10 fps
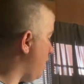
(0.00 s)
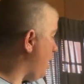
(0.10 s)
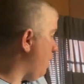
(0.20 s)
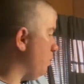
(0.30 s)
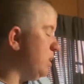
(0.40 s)

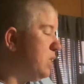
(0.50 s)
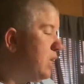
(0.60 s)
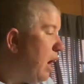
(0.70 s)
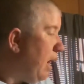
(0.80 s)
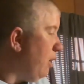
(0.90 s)
was
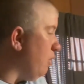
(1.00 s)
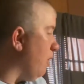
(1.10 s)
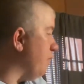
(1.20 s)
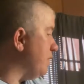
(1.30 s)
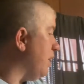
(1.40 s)
tired
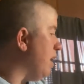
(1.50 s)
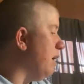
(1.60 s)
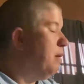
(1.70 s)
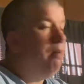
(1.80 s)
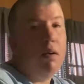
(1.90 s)
all the
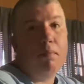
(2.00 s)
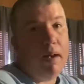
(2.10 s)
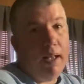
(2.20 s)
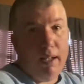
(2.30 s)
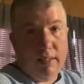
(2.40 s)
time. My
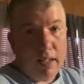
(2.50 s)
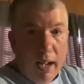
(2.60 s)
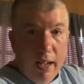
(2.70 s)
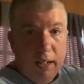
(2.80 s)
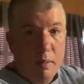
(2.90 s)

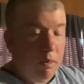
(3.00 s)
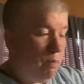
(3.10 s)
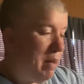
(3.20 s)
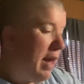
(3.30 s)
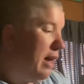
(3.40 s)
anxiety was
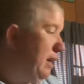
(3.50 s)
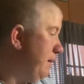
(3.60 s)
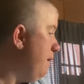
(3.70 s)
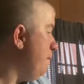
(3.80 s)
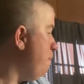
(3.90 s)
bad.
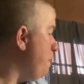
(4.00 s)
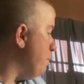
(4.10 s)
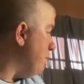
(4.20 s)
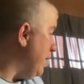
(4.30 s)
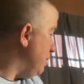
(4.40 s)

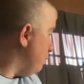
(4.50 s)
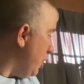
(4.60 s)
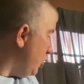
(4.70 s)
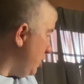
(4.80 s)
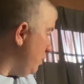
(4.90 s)
My
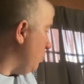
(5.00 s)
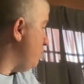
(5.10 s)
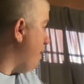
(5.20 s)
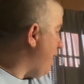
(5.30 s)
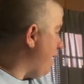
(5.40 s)
depression was
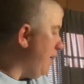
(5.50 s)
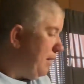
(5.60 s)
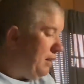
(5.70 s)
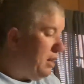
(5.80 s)
bad.